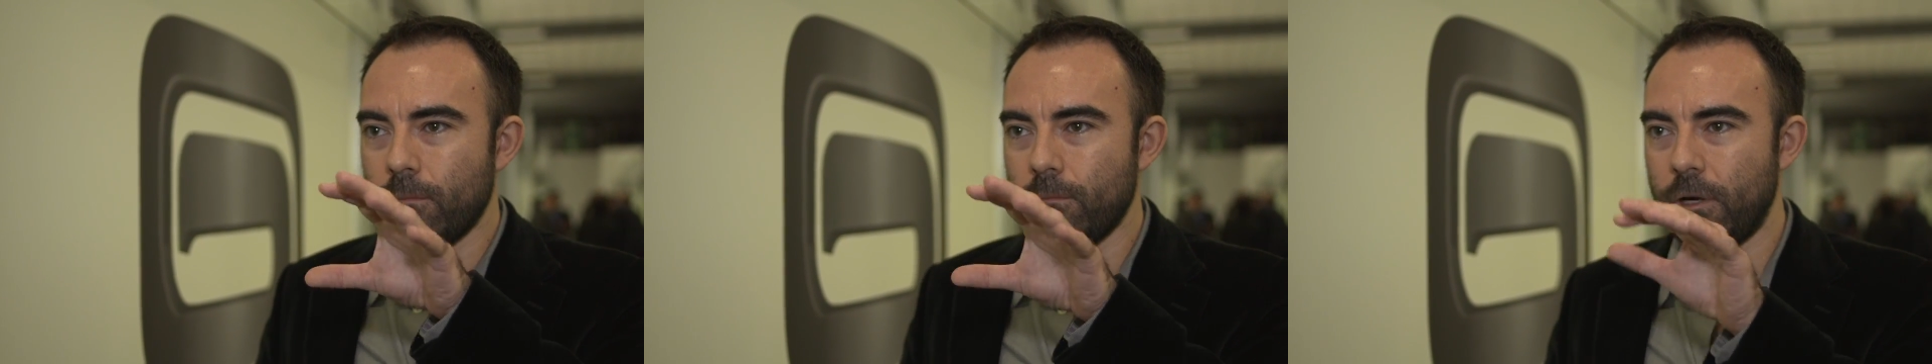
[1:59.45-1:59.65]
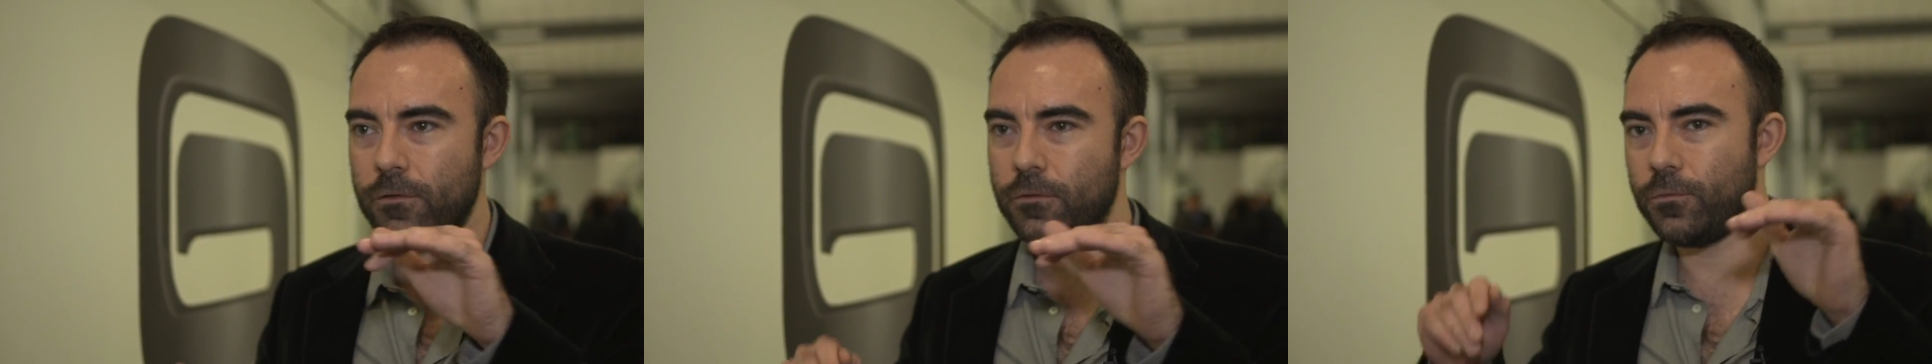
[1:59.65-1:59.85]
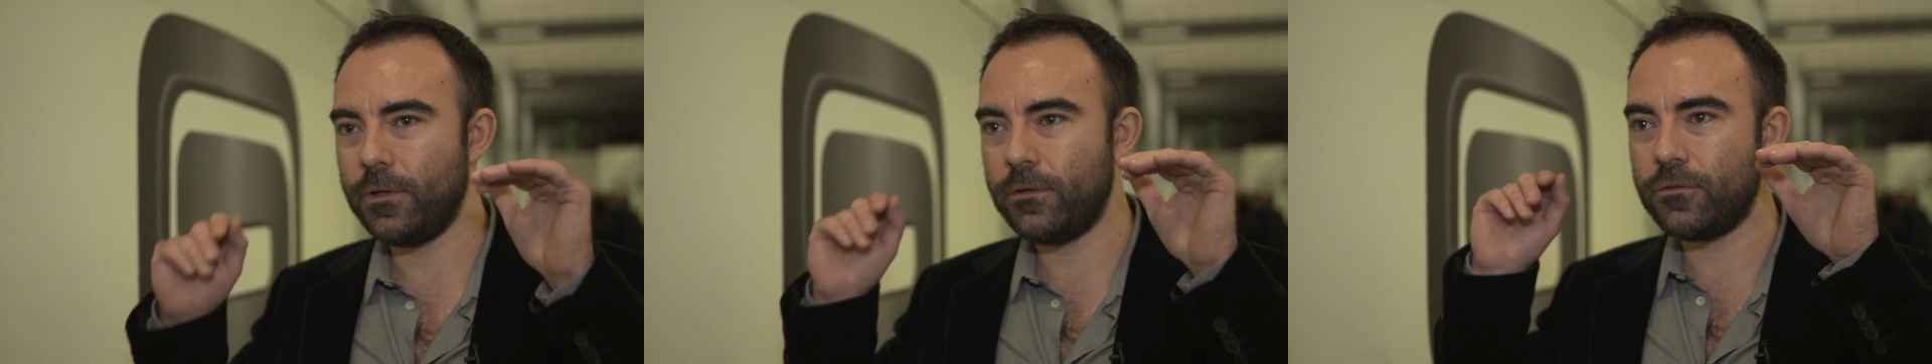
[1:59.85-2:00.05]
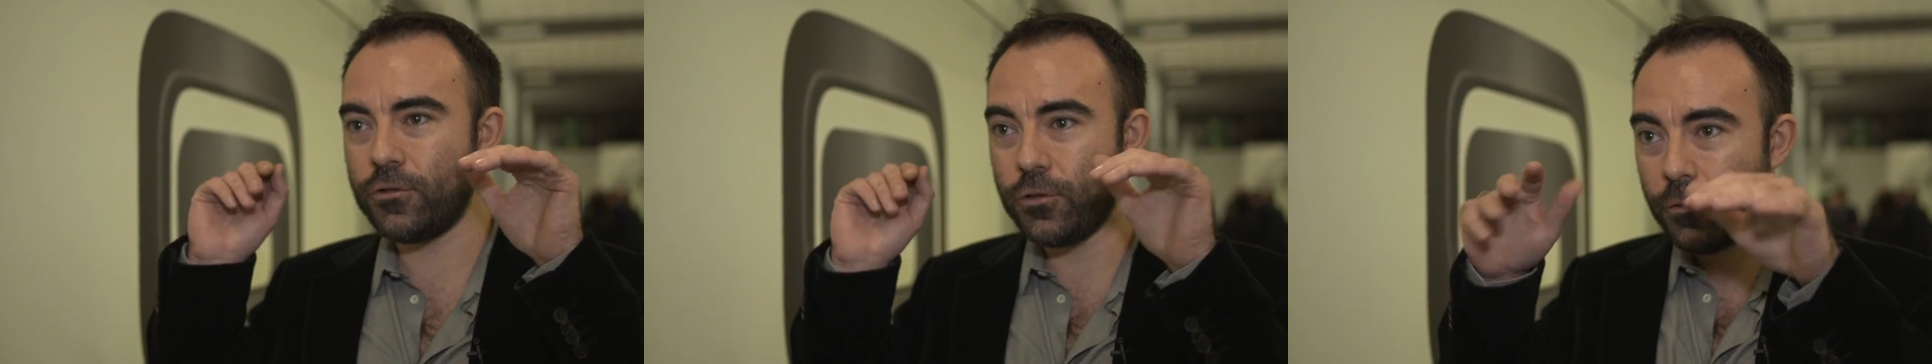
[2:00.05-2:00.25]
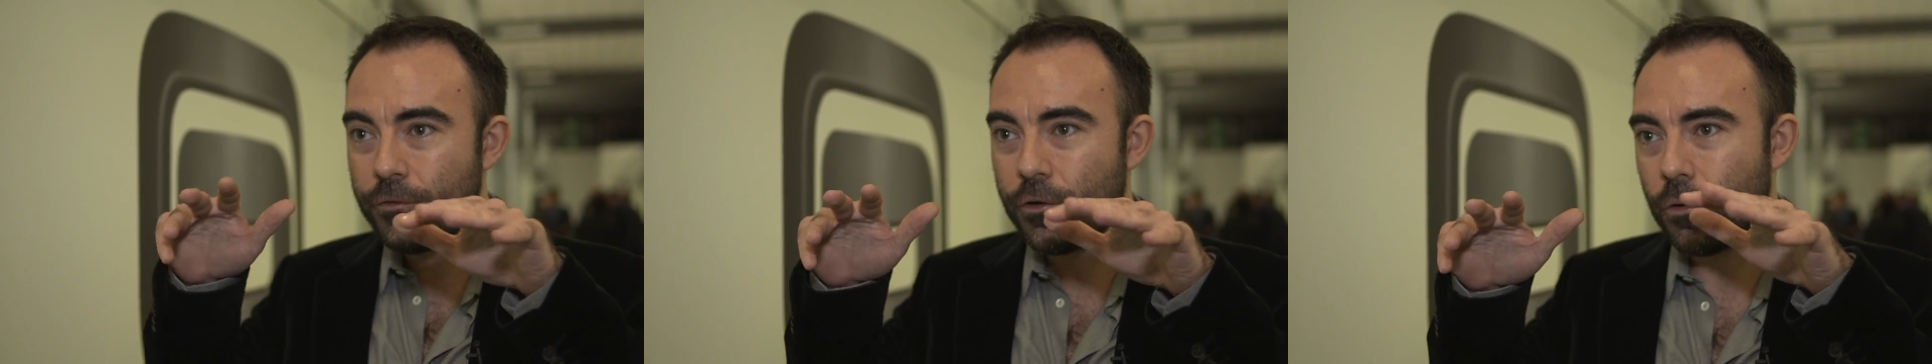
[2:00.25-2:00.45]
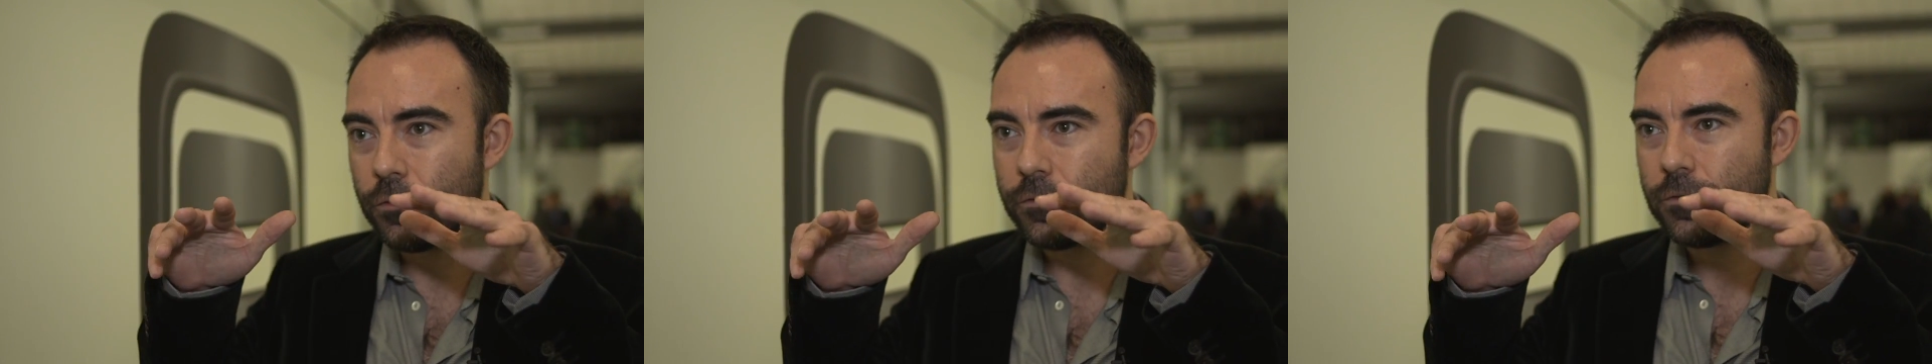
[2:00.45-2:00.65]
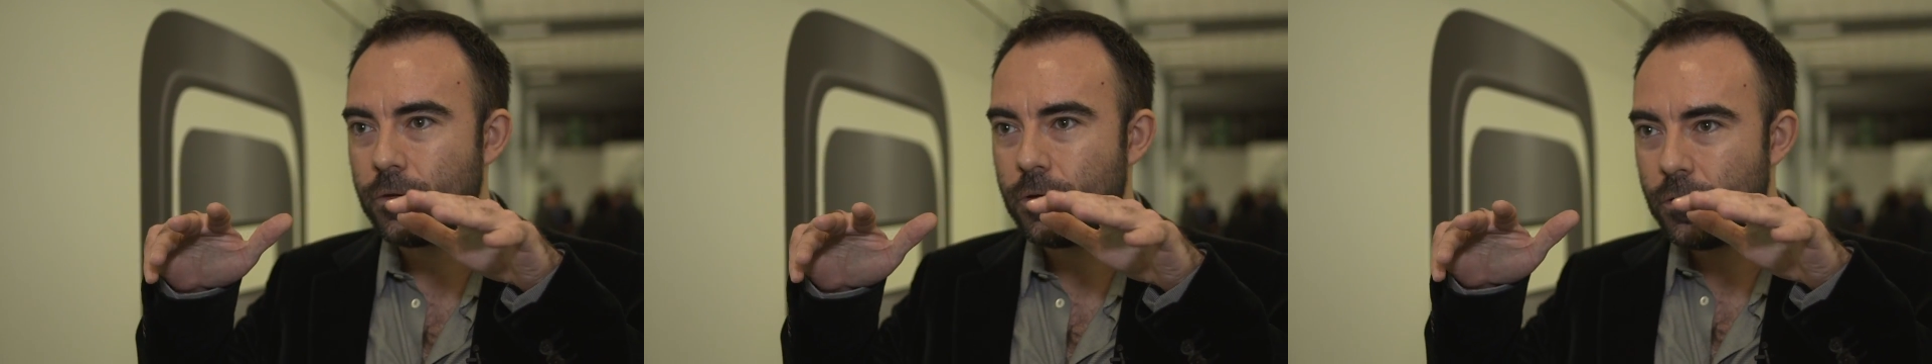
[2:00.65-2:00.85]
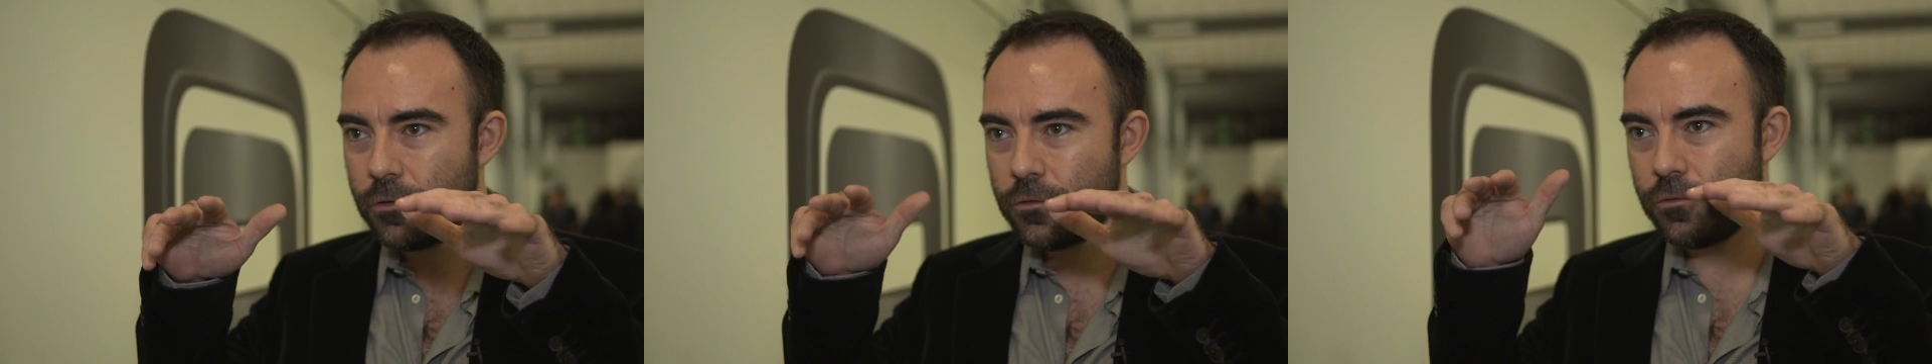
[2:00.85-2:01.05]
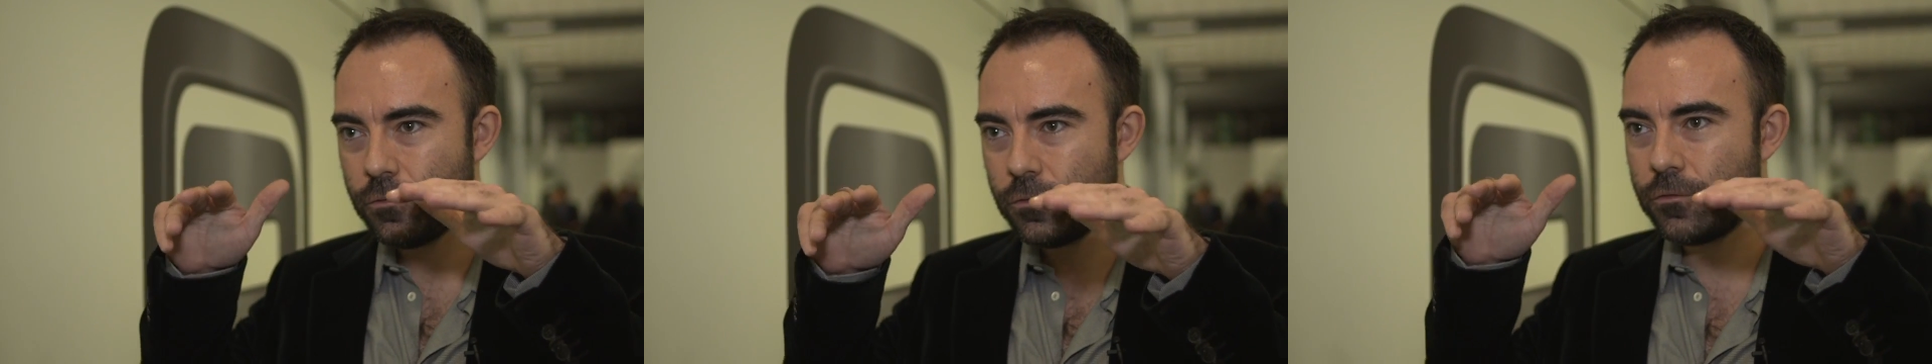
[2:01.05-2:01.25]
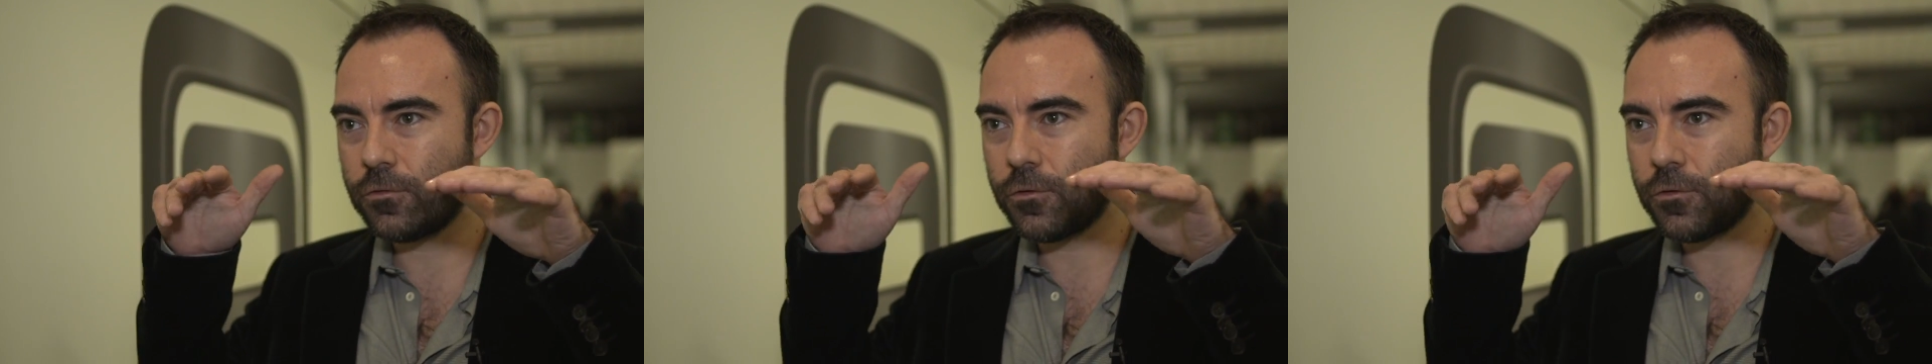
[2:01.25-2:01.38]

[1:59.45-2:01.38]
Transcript: but with two views to,